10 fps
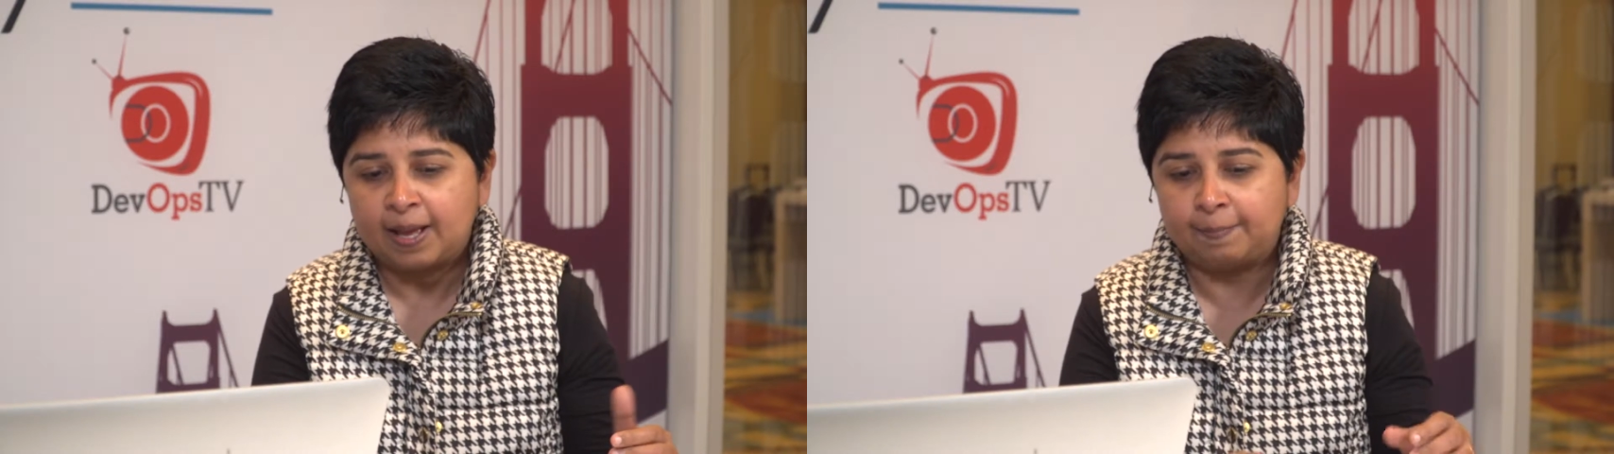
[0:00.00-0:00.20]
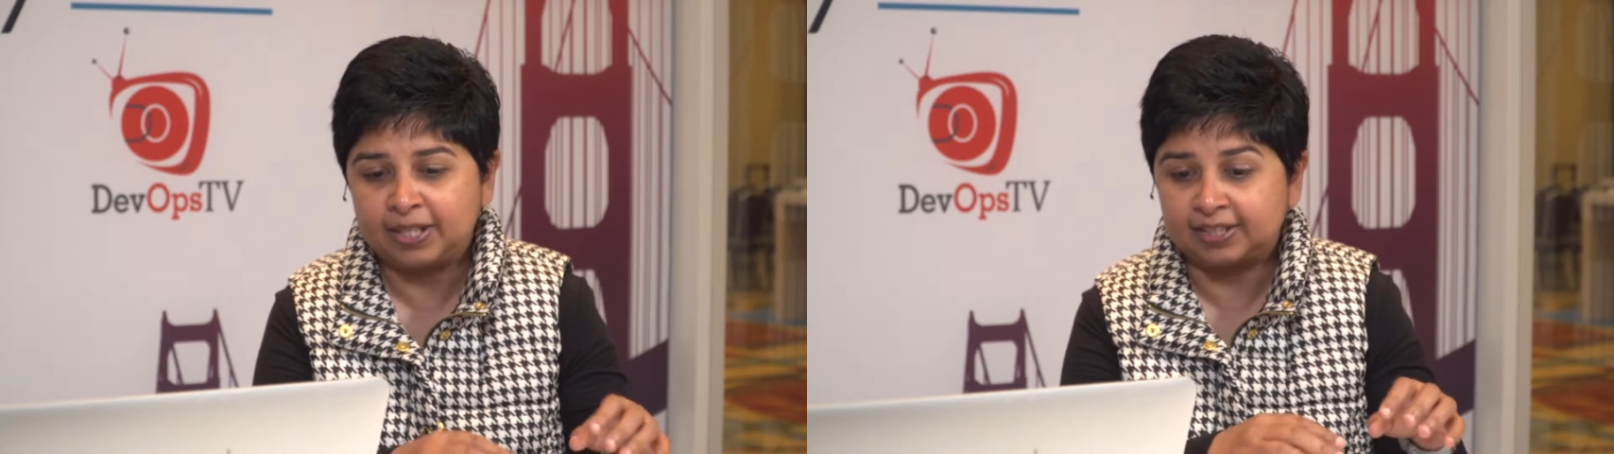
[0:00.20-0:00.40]

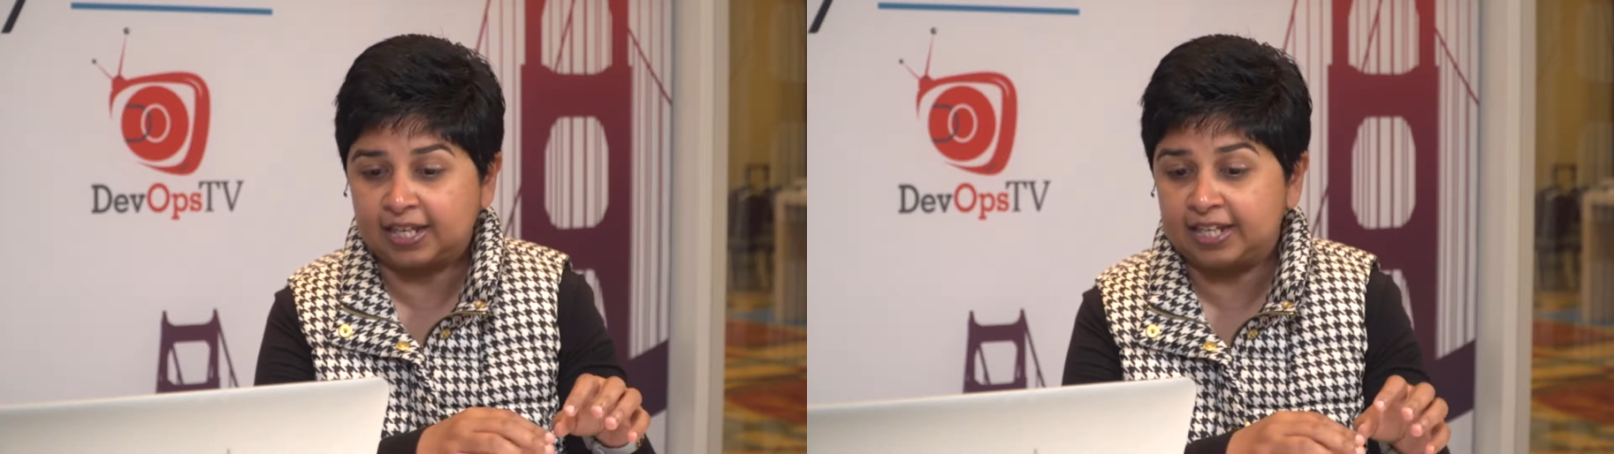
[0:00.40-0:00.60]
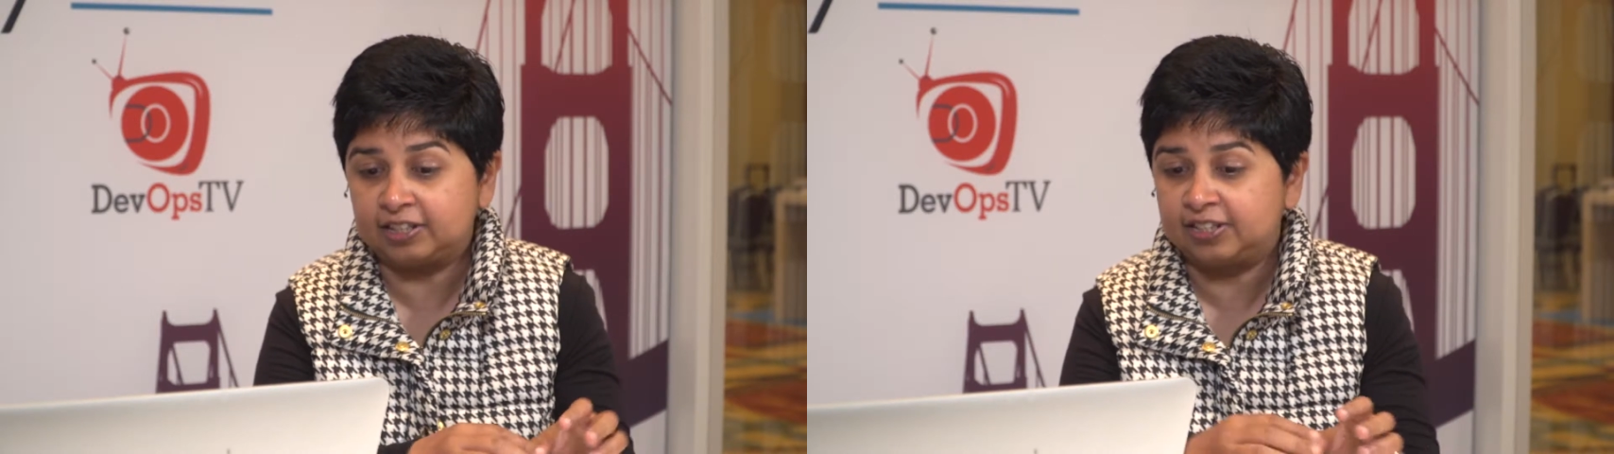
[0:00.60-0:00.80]
But
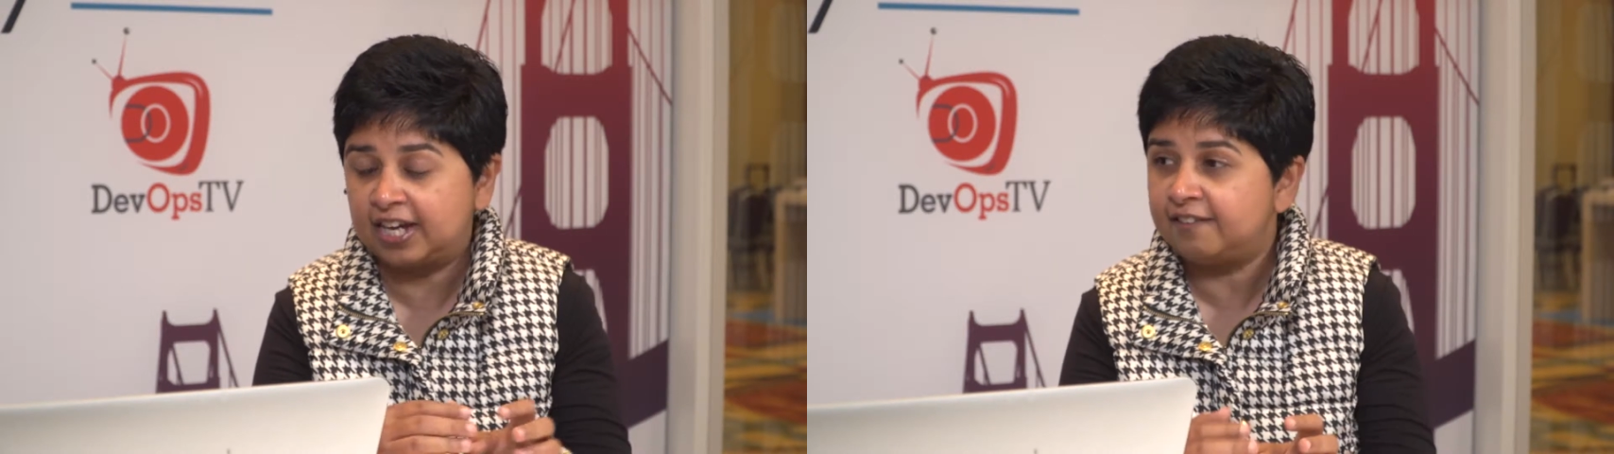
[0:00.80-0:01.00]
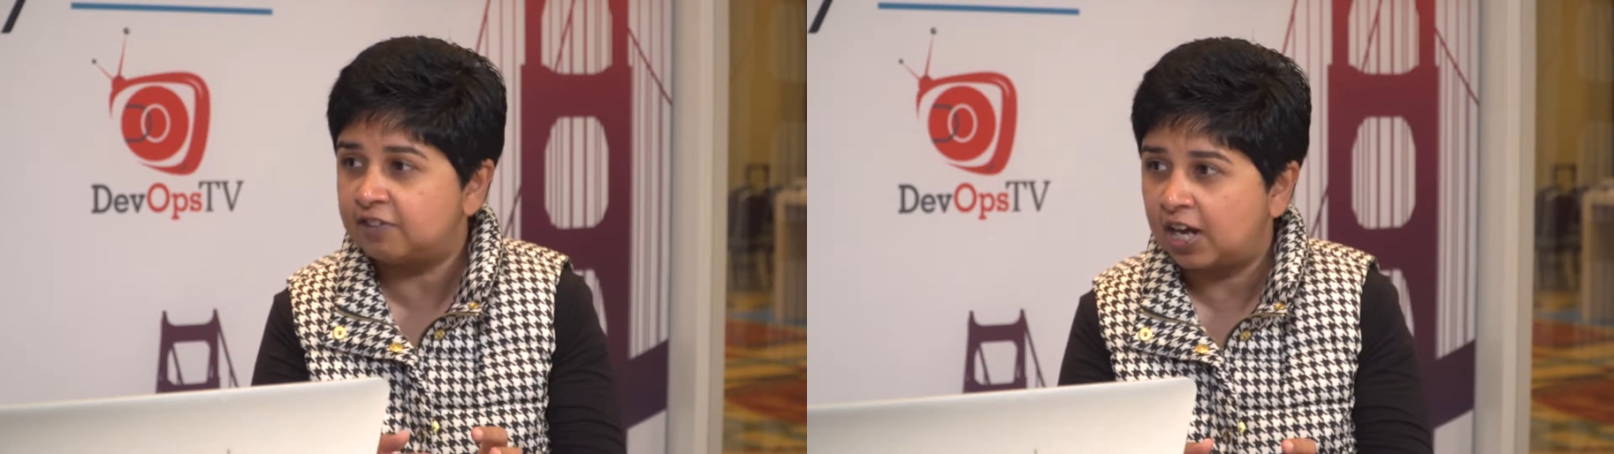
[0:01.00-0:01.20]
in
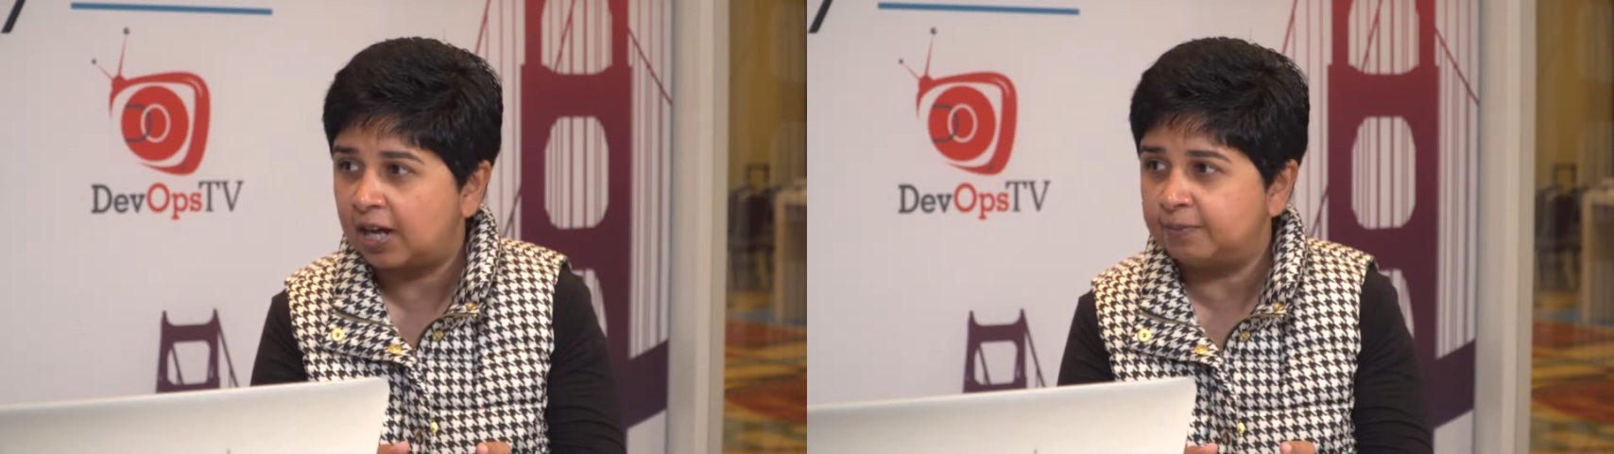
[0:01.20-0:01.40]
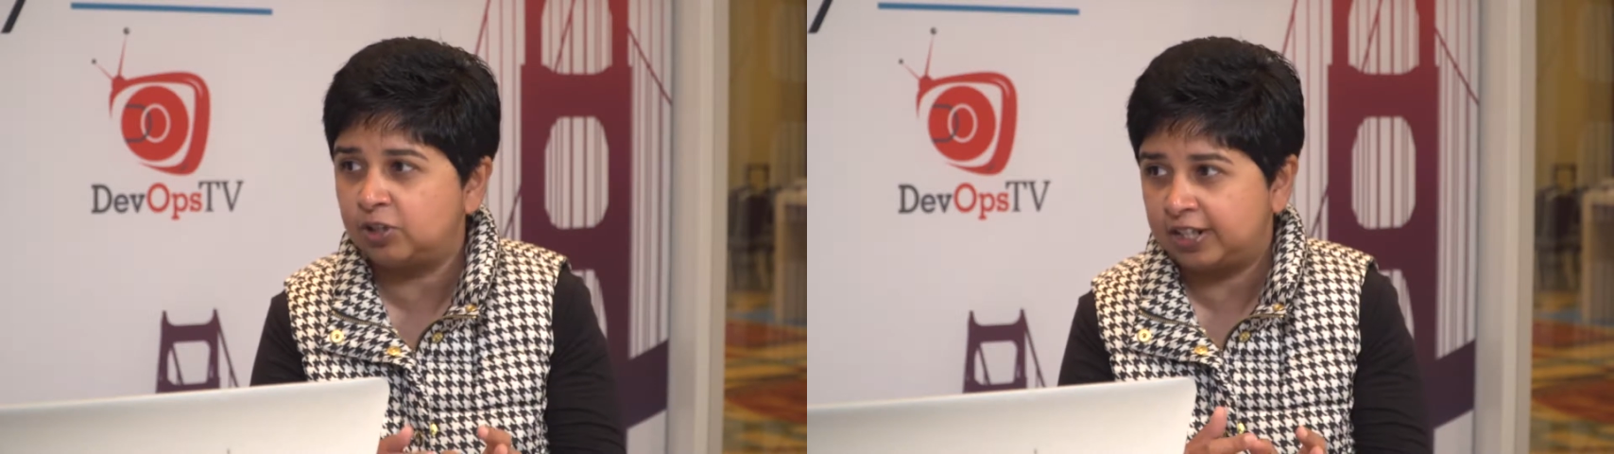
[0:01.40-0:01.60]

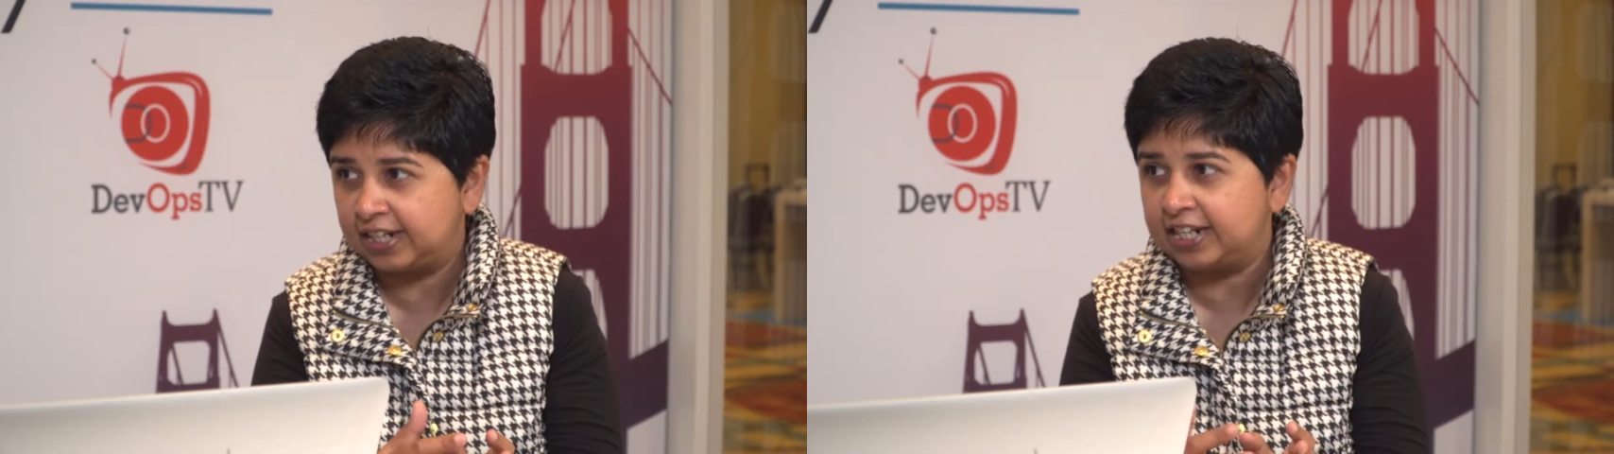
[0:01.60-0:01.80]
DevOps or in